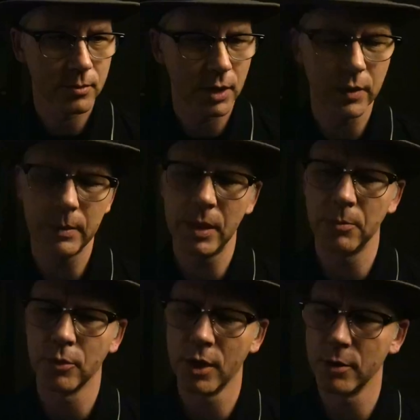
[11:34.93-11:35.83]
I think my
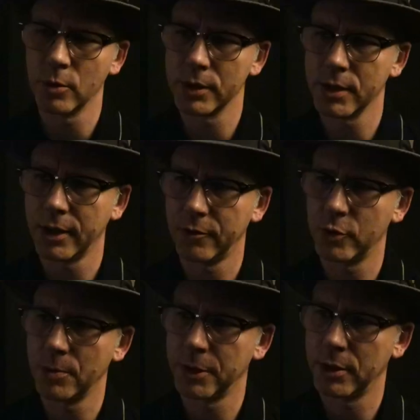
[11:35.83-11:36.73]
brother was kind of
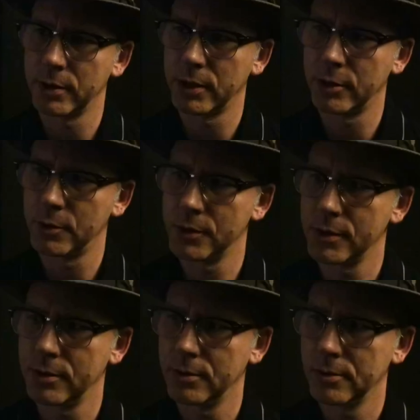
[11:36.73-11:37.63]
tripping on those.